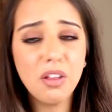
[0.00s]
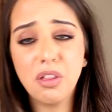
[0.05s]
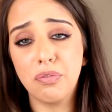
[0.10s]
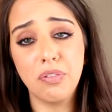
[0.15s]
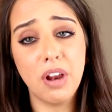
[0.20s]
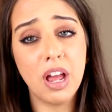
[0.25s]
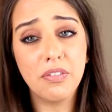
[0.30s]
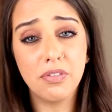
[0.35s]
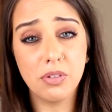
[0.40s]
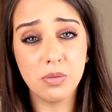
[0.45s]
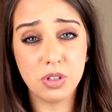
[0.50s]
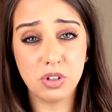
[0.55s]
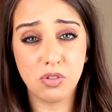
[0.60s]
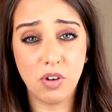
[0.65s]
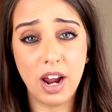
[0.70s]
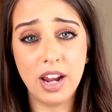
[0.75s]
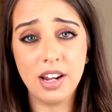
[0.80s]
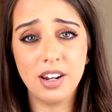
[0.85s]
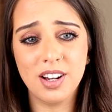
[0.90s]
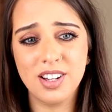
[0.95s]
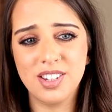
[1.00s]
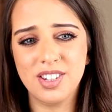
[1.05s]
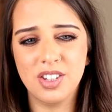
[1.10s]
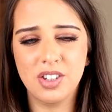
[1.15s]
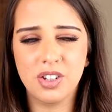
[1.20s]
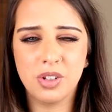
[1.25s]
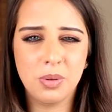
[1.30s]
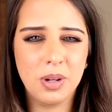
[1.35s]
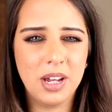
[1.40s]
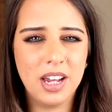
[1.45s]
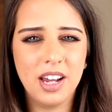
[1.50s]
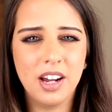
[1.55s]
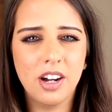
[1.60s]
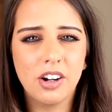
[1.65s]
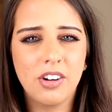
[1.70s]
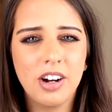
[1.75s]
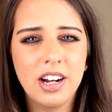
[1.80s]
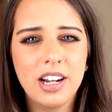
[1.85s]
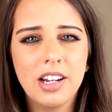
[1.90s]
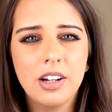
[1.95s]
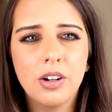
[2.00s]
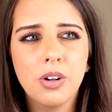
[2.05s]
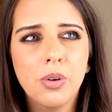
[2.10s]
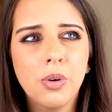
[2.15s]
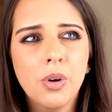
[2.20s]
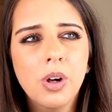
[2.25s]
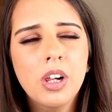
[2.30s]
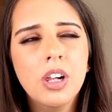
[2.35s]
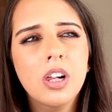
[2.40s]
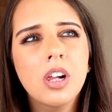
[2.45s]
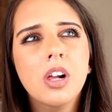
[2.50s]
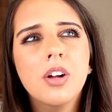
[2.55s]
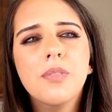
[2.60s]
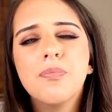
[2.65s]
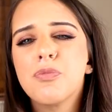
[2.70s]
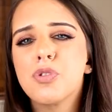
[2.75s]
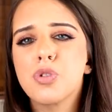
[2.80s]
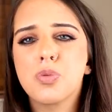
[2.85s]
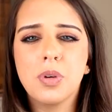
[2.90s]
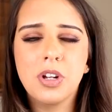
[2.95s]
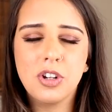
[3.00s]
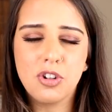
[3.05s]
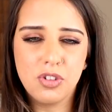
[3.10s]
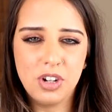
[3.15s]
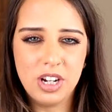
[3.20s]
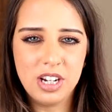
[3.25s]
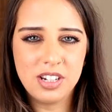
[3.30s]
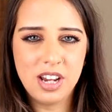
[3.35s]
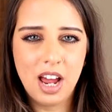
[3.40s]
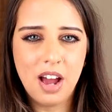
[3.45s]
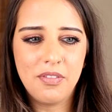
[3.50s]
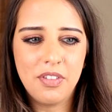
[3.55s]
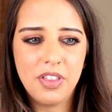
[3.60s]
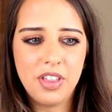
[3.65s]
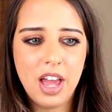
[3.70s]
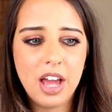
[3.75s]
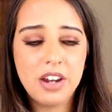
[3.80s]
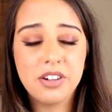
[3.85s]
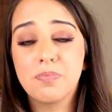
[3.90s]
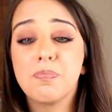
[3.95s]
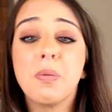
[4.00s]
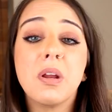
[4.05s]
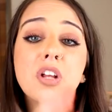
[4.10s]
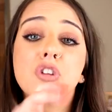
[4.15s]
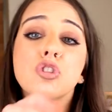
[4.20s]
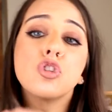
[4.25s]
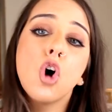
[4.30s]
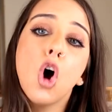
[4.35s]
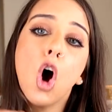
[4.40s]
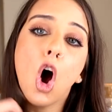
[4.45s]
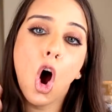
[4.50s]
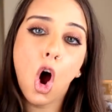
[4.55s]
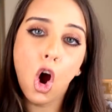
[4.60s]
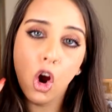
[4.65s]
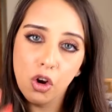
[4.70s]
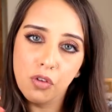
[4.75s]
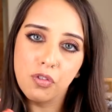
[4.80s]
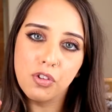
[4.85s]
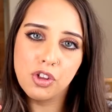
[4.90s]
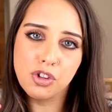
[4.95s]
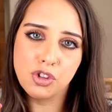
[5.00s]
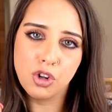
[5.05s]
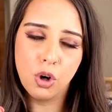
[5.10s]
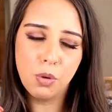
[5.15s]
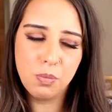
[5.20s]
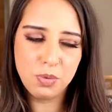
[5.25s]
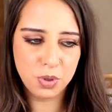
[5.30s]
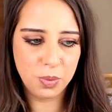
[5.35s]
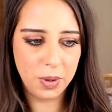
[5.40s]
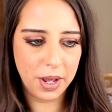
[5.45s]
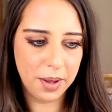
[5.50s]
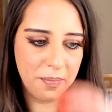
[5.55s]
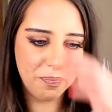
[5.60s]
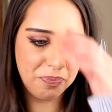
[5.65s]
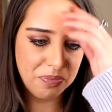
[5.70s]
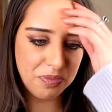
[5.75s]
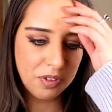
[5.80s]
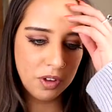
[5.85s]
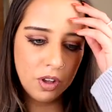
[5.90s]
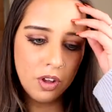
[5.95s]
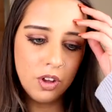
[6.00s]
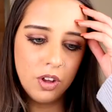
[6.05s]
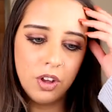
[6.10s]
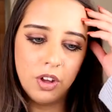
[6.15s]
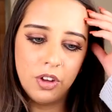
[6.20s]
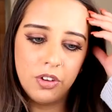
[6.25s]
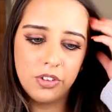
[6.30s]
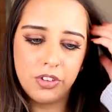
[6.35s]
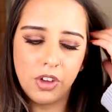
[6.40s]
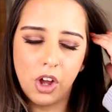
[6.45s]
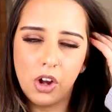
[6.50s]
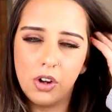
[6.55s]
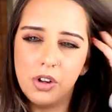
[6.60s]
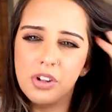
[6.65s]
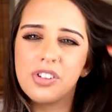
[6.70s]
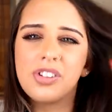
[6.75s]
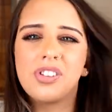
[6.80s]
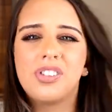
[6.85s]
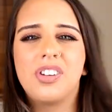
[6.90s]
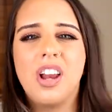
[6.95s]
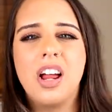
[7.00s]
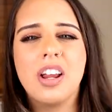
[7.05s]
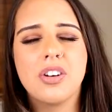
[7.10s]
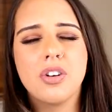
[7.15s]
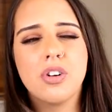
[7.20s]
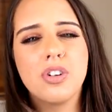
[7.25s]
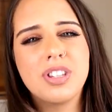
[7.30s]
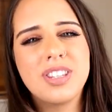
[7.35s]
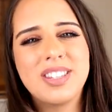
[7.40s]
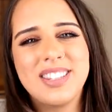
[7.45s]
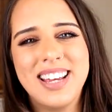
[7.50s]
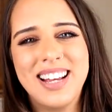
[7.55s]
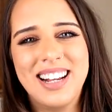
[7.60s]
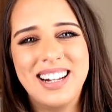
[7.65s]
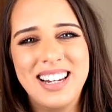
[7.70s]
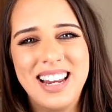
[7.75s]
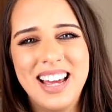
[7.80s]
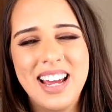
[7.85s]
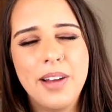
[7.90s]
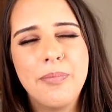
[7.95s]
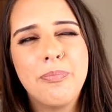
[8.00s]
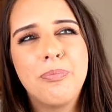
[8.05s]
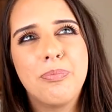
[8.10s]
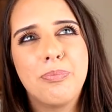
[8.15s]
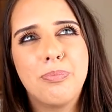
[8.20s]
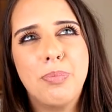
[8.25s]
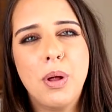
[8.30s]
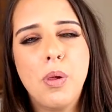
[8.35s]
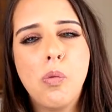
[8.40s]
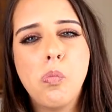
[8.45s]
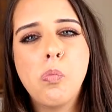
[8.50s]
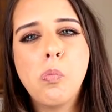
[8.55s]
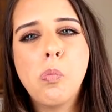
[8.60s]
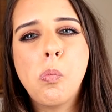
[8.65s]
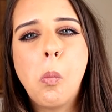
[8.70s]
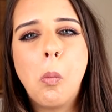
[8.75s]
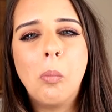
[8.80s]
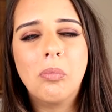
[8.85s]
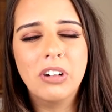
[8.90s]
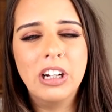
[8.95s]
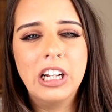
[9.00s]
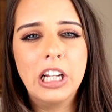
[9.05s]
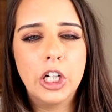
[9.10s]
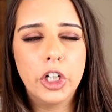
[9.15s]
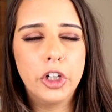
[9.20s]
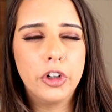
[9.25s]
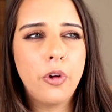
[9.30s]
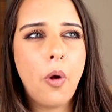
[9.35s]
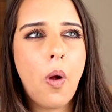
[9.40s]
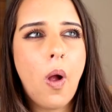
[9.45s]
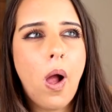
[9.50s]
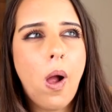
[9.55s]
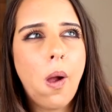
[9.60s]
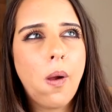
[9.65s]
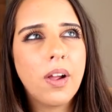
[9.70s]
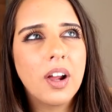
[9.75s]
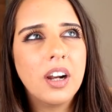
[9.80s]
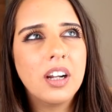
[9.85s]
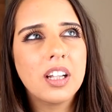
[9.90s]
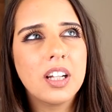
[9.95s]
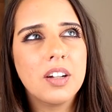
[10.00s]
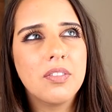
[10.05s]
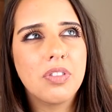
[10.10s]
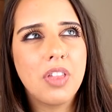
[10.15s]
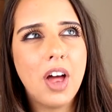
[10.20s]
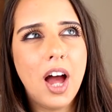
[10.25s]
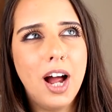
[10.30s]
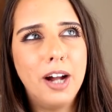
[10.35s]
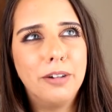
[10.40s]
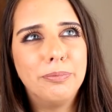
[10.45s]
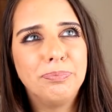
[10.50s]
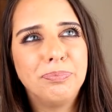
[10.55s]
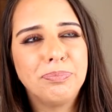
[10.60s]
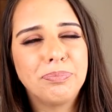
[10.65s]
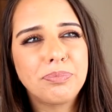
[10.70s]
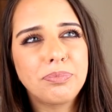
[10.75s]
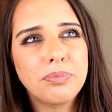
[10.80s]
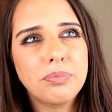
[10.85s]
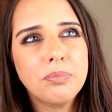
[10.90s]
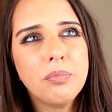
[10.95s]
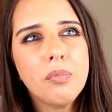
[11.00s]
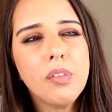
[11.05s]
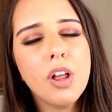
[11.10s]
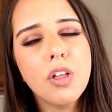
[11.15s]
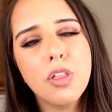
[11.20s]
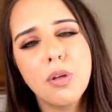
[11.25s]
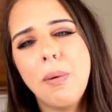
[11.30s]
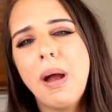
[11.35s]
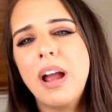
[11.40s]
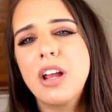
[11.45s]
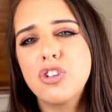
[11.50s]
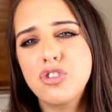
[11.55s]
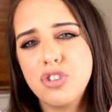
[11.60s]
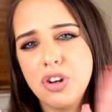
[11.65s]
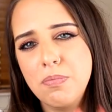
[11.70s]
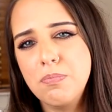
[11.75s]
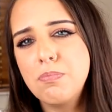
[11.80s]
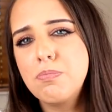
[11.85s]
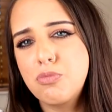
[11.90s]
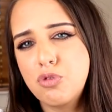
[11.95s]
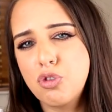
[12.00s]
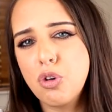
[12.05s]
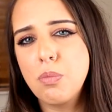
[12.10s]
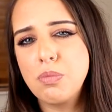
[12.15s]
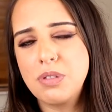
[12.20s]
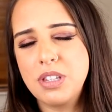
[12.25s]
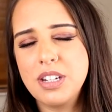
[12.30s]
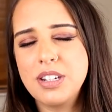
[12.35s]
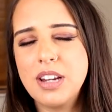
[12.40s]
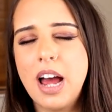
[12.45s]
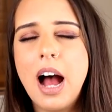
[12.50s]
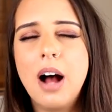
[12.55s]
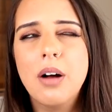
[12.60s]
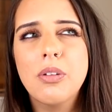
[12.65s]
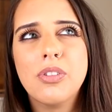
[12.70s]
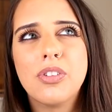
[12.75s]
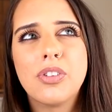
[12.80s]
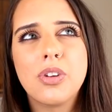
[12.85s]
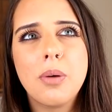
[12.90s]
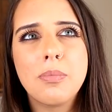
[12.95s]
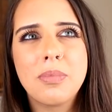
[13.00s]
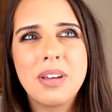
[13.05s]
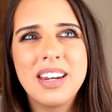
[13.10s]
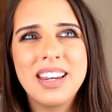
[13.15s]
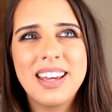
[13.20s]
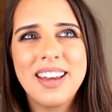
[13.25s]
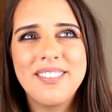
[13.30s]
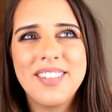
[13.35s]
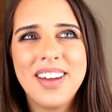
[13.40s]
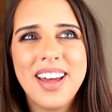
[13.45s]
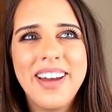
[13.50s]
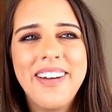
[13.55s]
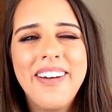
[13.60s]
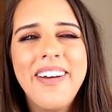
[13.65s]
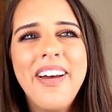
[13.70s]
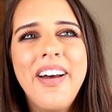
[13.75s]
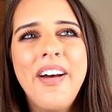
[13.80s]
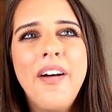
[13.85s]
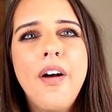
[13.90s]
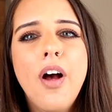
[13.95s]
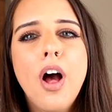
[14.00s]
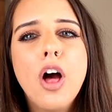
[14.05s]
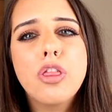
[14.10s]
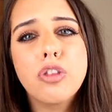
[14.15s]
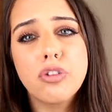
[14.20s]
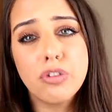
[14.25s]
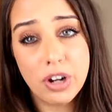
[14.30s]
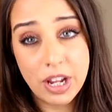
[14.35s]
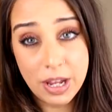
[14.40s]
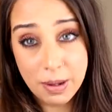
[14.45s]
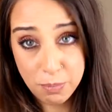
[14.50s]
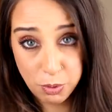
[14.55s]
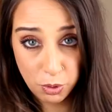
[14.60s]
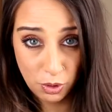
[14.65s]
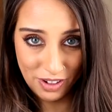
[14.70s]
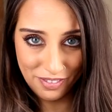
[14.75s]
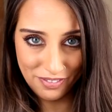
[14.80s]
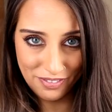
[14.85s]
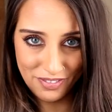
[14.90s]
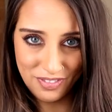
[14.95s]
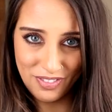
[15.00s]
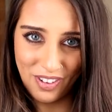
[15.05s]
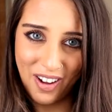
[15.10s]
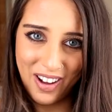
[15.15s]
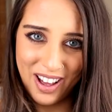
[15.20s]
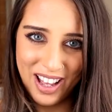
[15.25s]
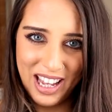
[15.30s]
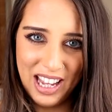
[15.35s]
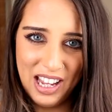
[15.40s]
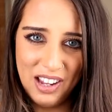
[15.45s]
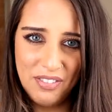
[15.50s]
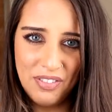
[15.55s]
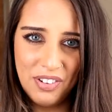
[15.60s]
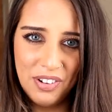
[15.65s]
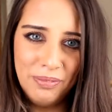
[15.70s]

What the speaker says: the flavour was great, nice and sweet, a great little sweet treat to have at the end, but it's not over the top sweet, so it's like not sickly, but really good. I'm gonna give that, the pastry drops it down, so I'm gonna give it a 3.5.